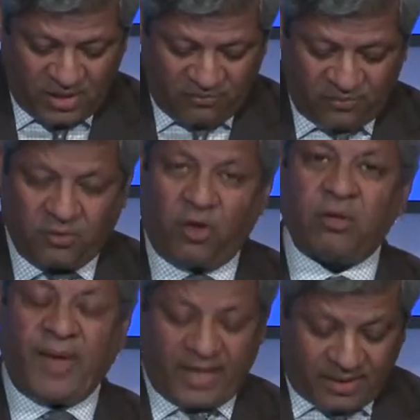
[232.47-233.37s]
from the North
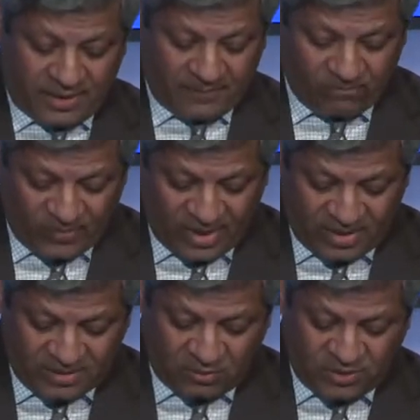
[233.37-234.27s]
American
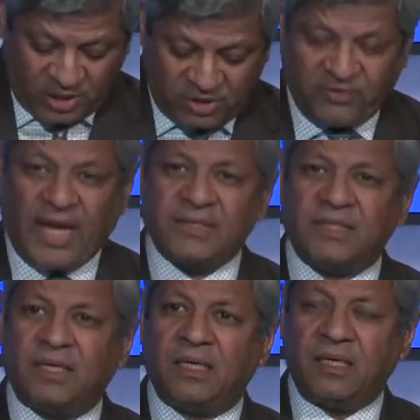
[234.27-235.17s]
Association of
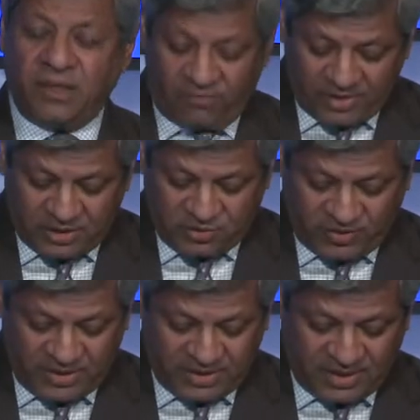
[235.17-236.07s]
Cancer
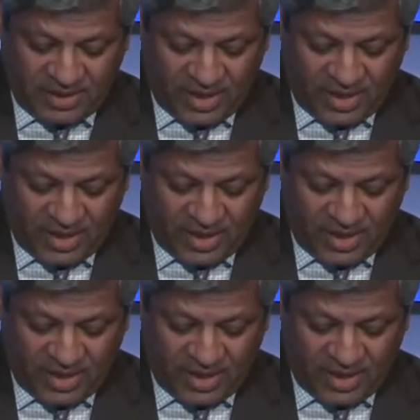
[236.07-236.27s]
Registries